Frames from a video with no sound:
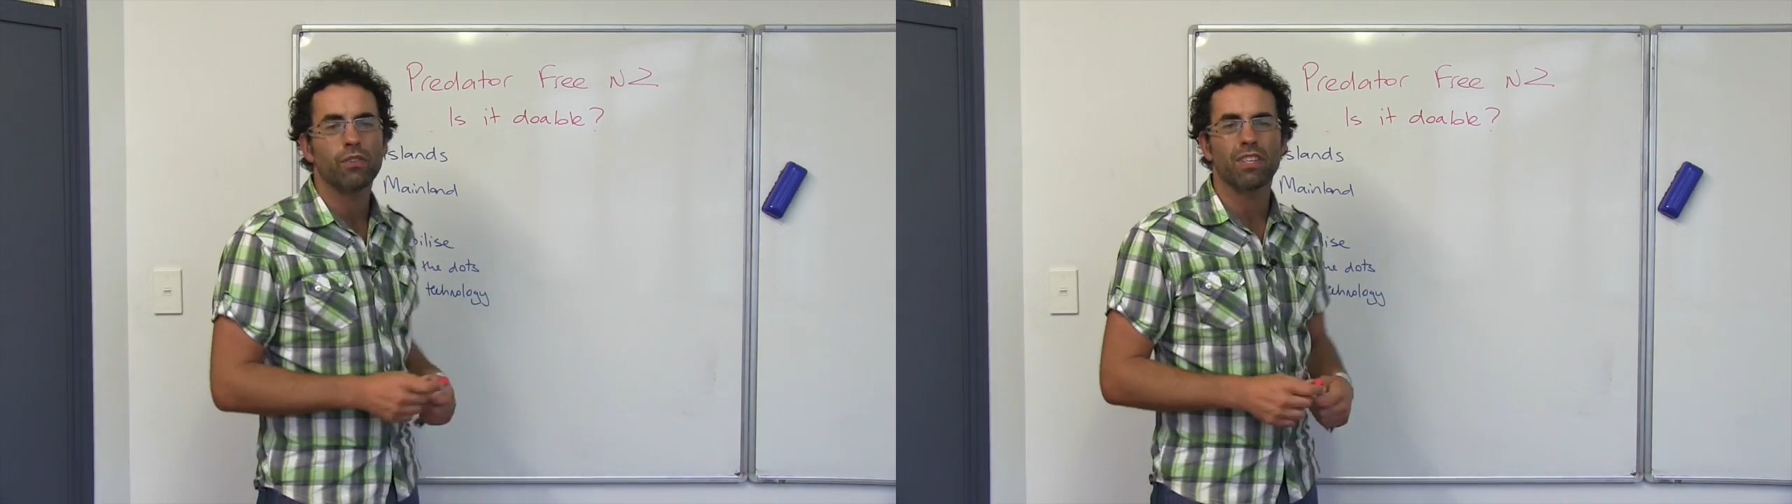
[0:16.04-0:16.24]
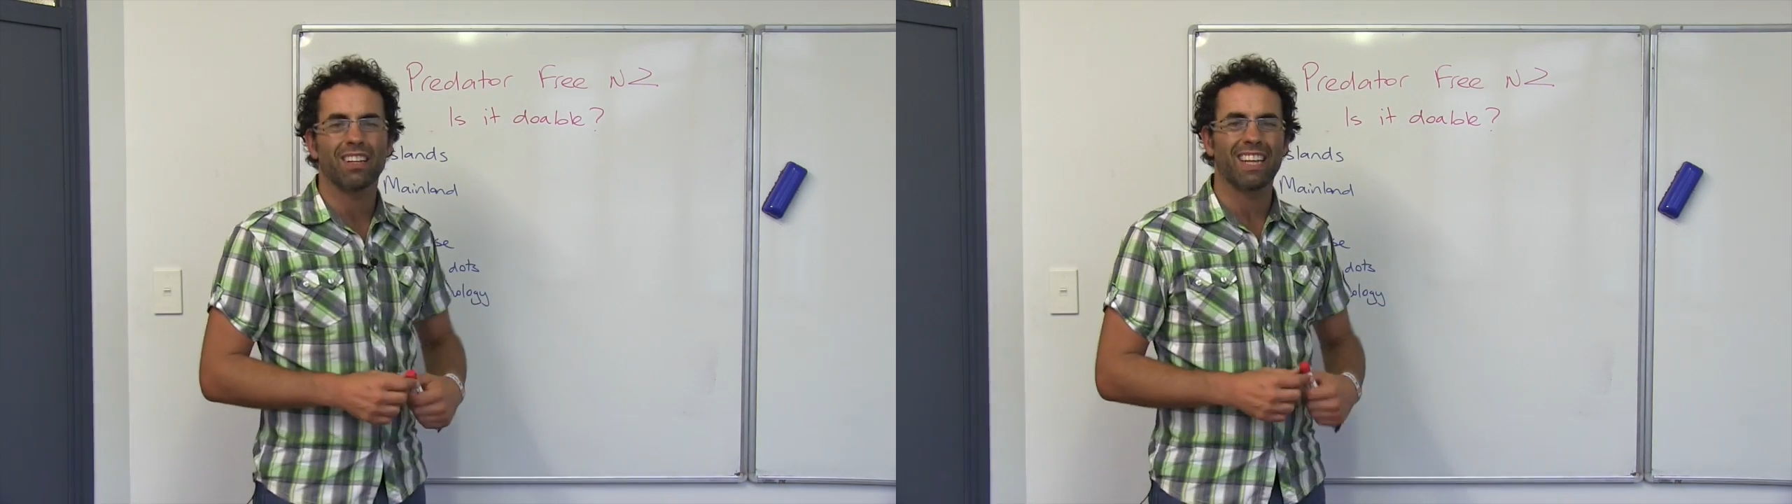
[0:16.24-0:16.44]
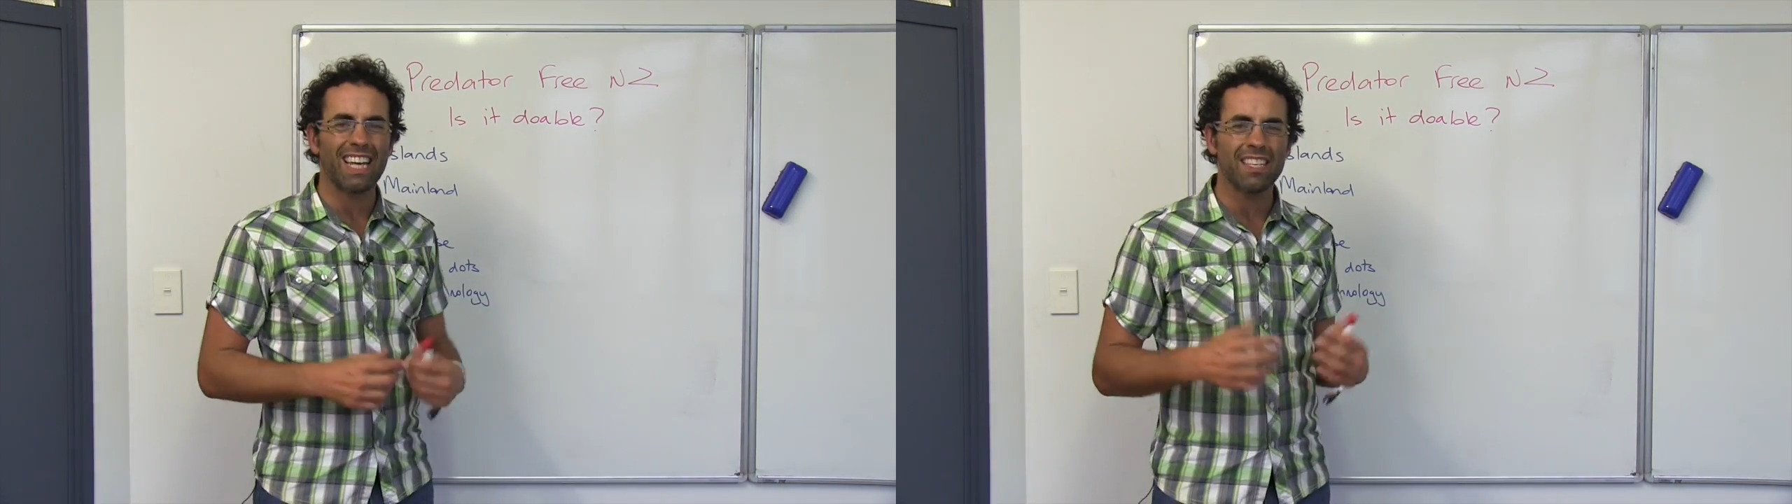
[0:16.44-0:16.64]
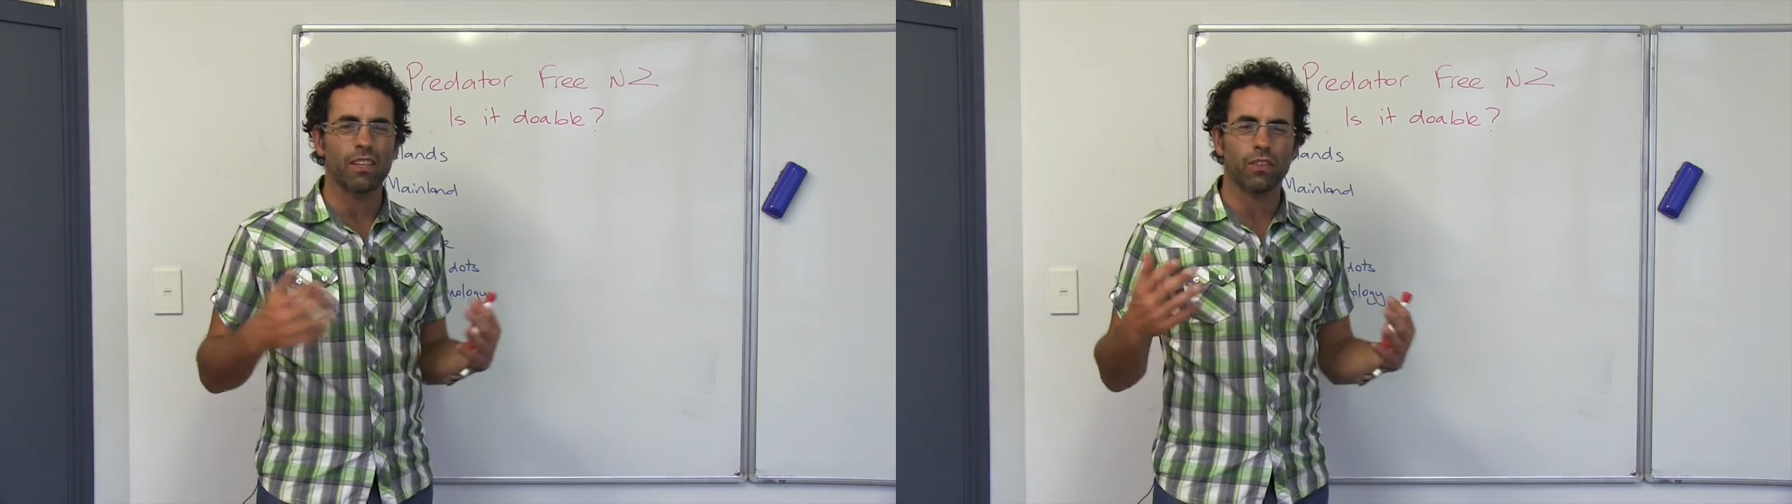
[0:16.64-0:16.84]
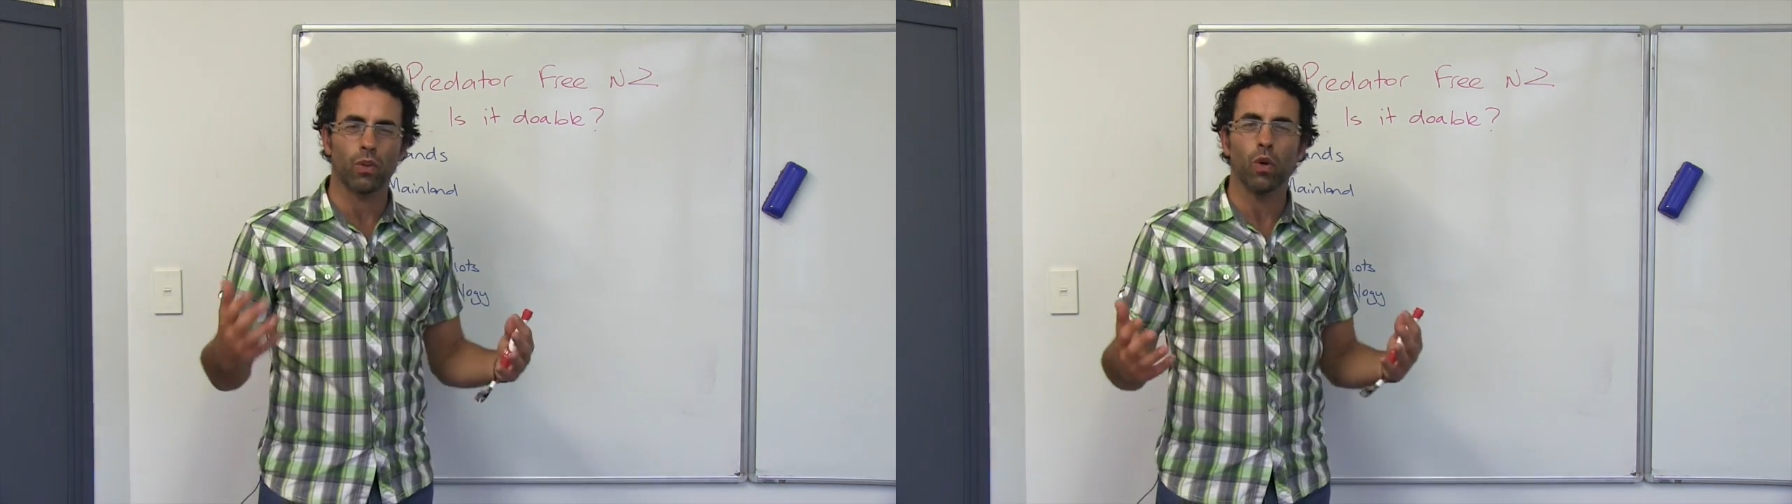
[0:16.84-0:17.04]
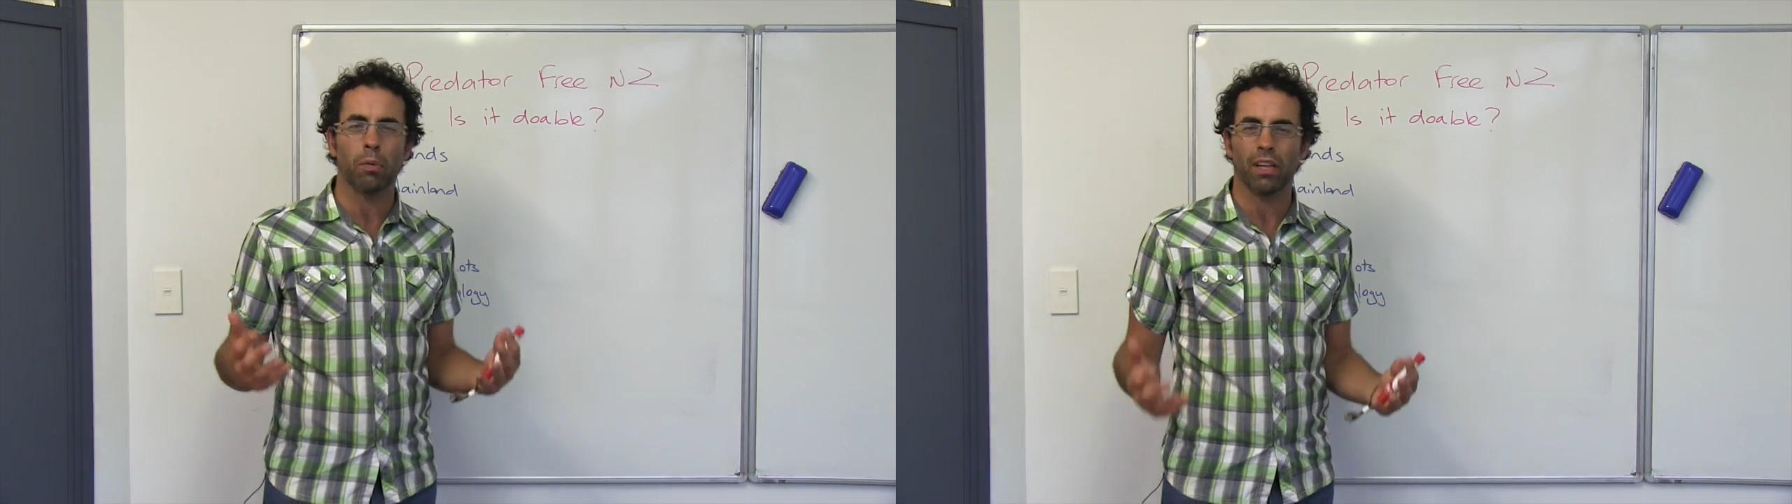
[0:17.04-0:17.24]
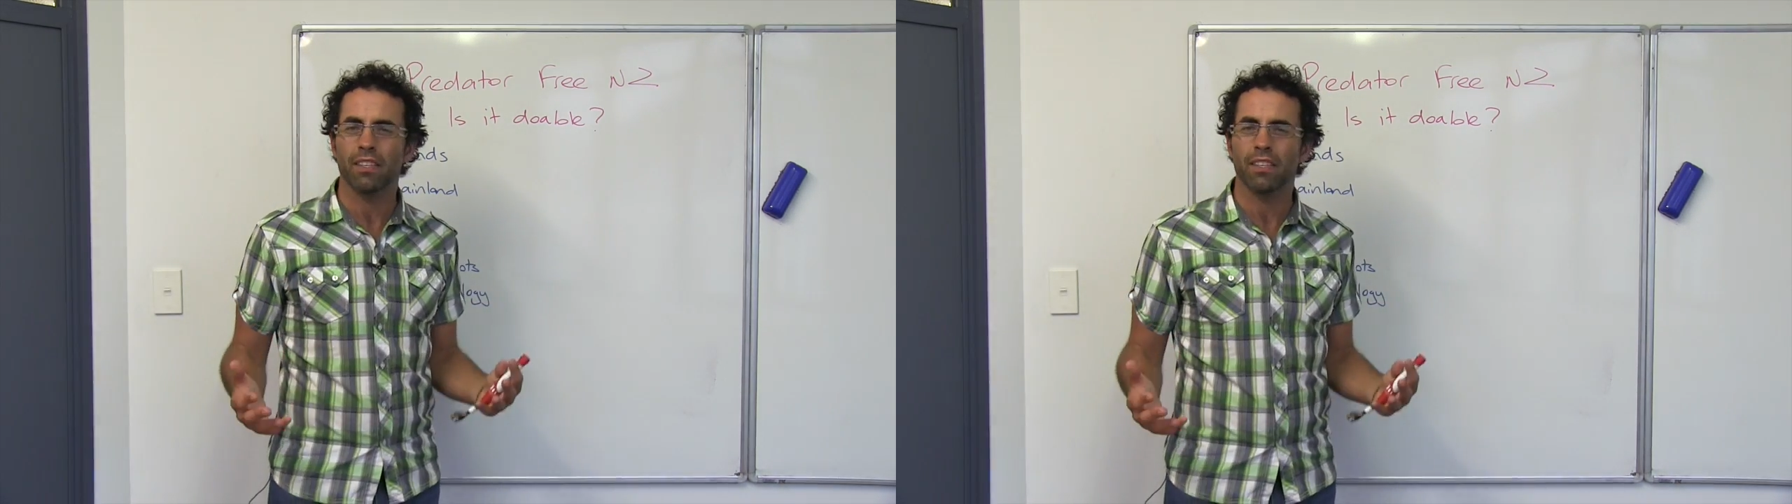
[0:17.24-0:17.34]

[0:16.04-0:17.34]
New Zealand, is it doable?